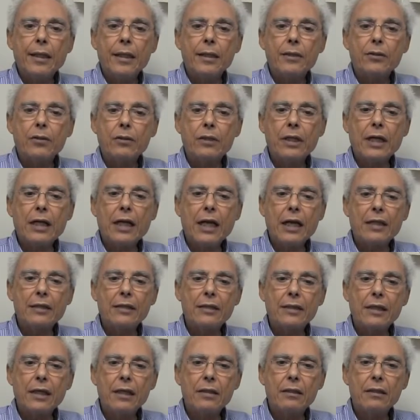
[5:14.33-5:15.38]
so then I
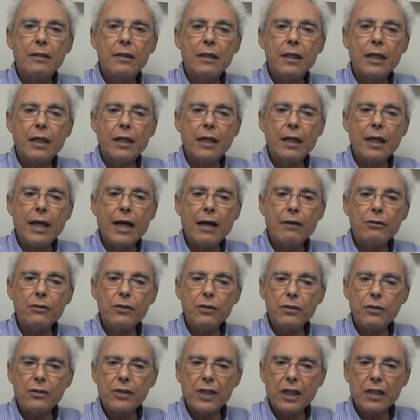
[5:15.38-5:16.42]
said, how's
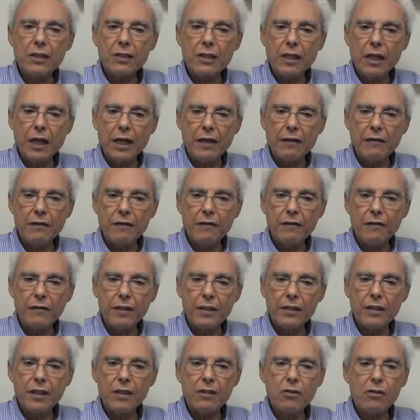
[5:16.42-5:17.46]
your sex life?
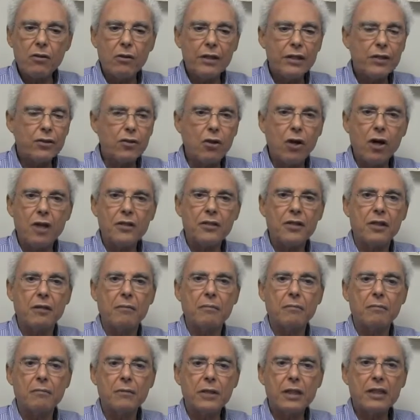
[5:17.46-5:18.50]
He said, oh, it's
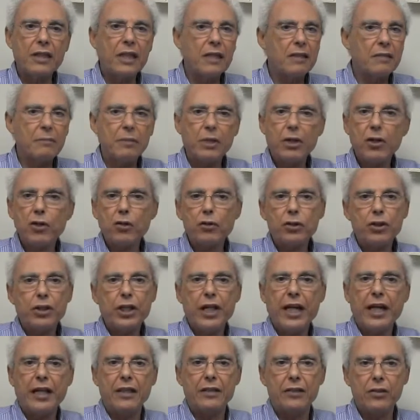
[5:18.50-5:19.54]
awesome. It has been no
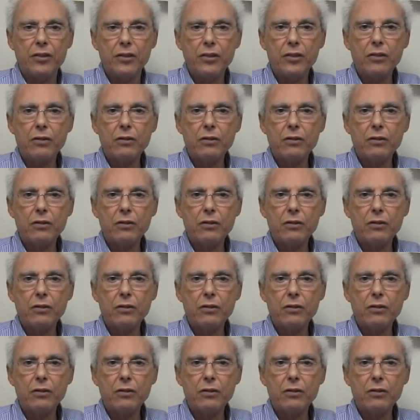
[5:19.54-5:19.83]
change.